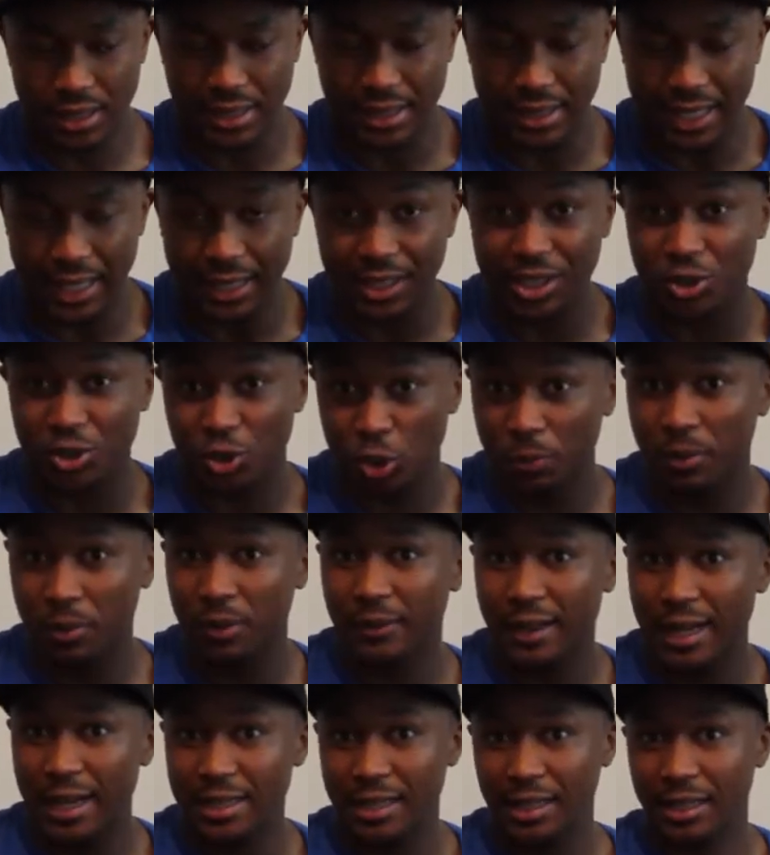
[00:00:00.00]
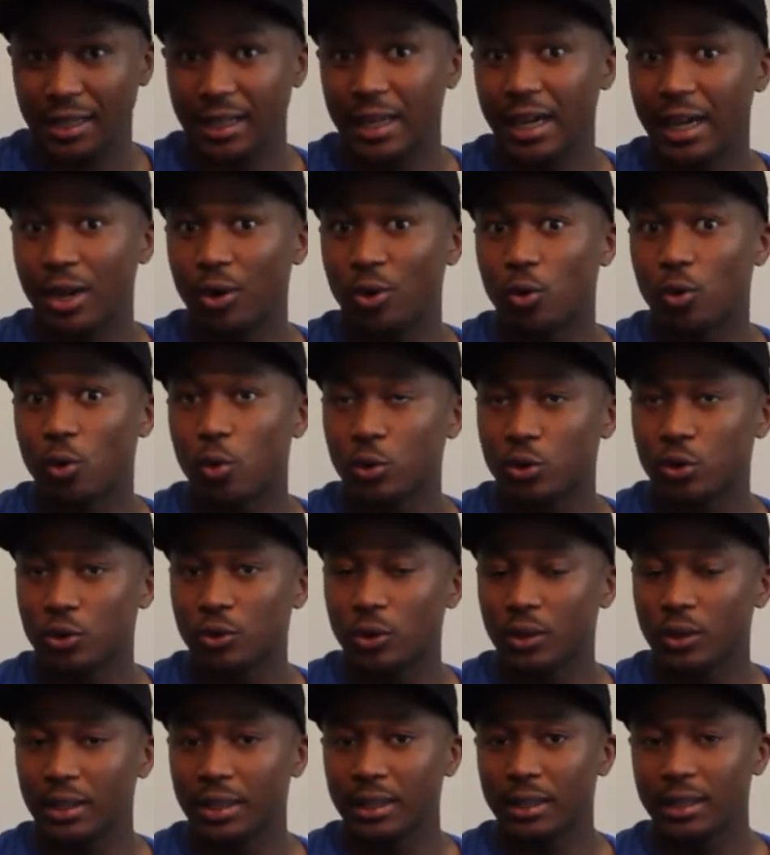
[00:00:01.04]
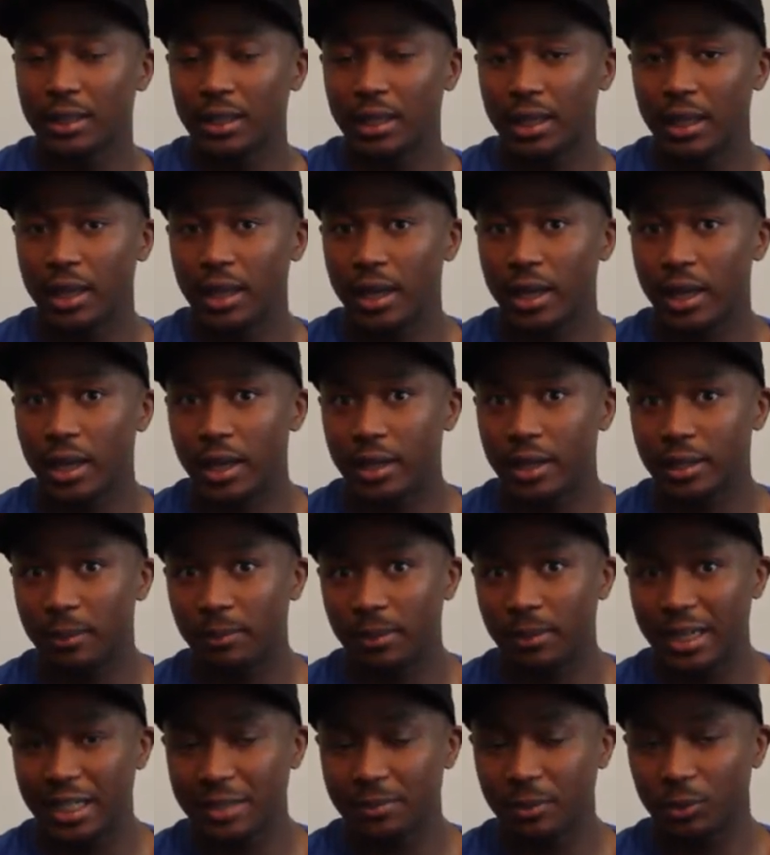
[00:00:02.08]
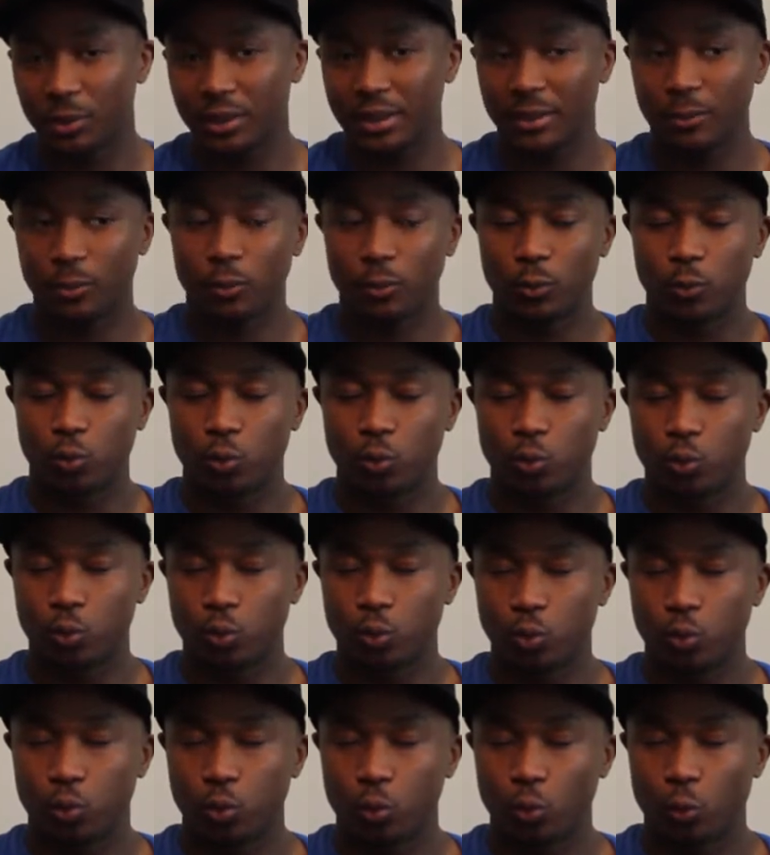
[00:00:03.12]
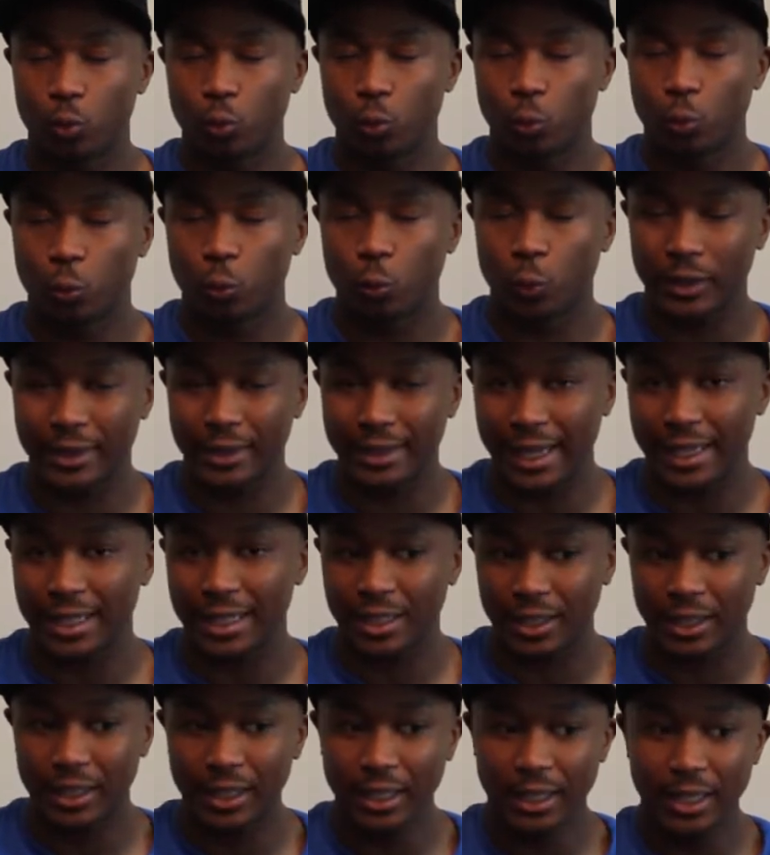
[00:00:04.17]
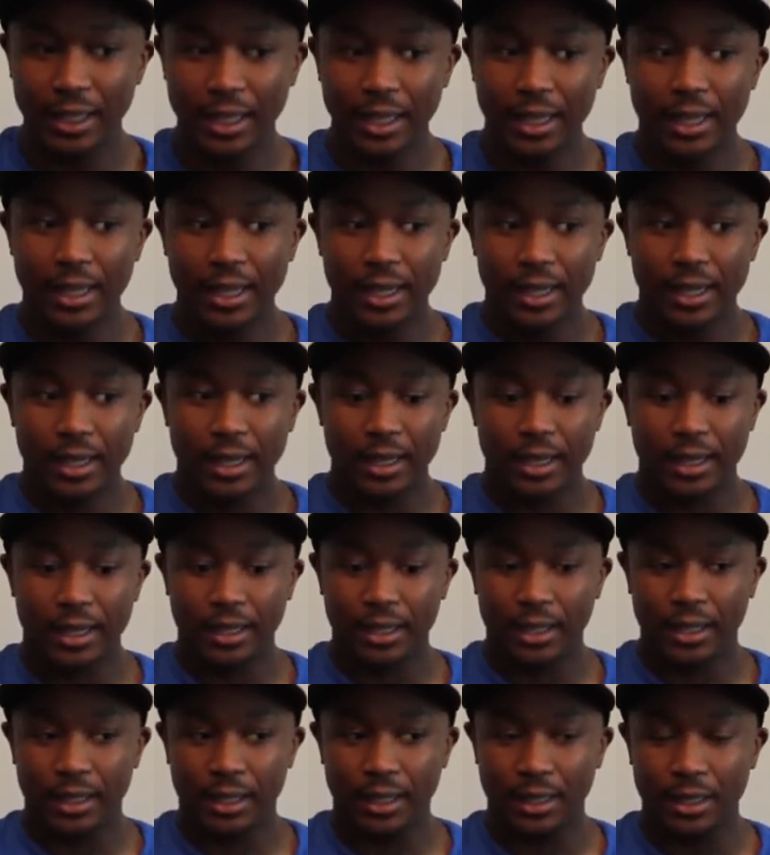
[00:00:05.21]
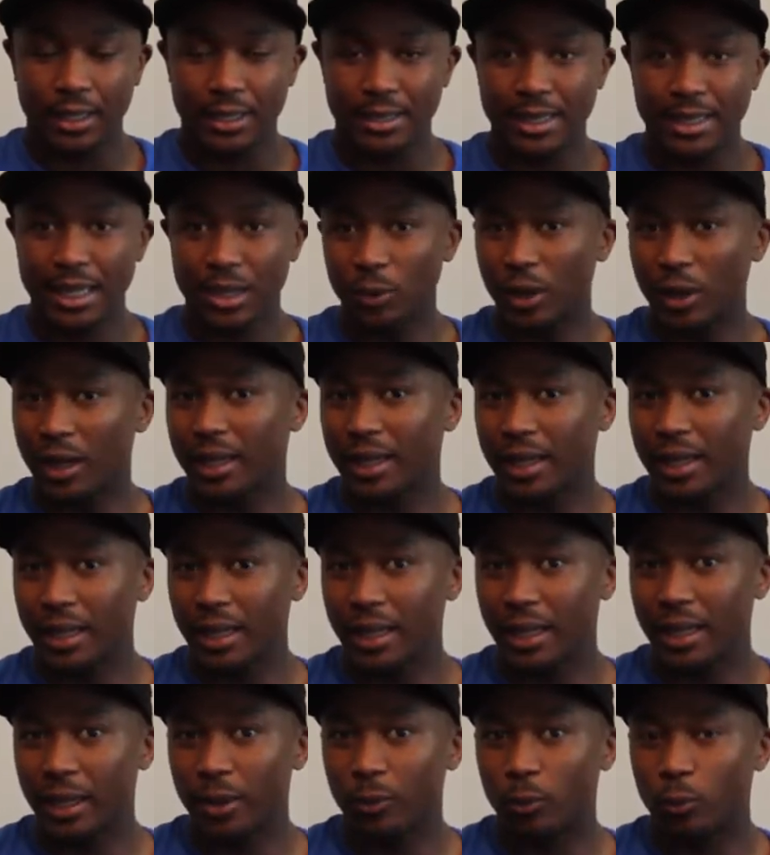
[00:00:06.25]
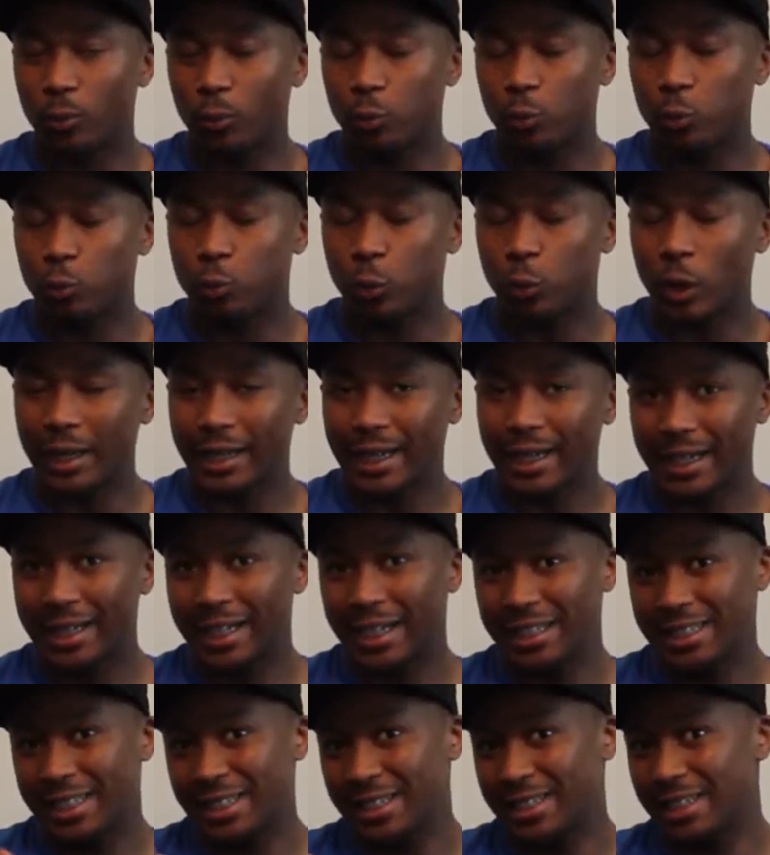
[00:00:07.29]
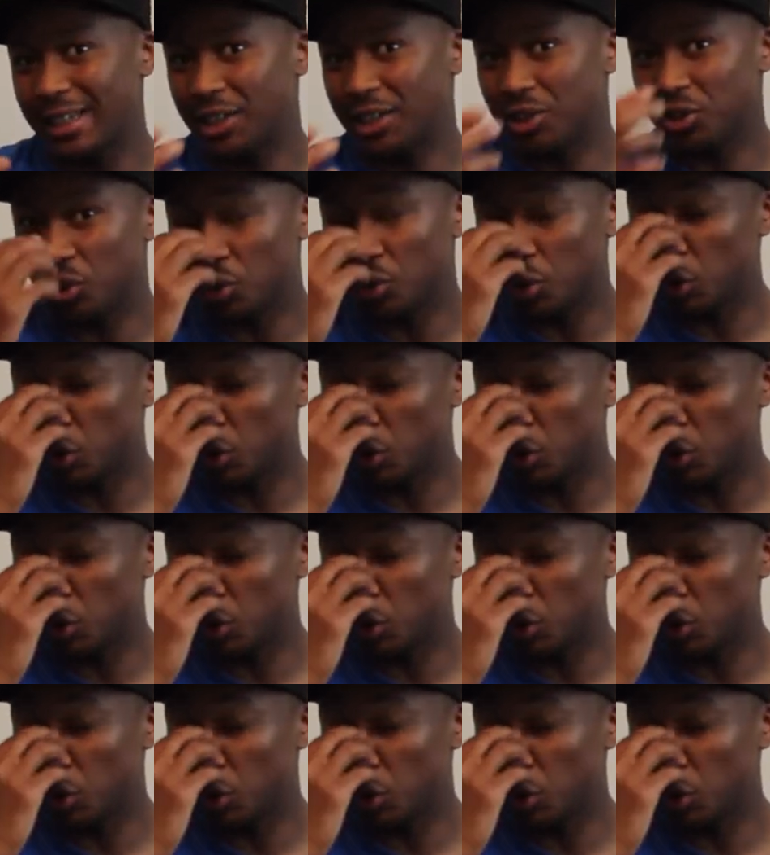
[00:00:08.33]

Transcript: Tenure's supervisor, the guy who's doing the placement with Tenure, he said what Kakashi said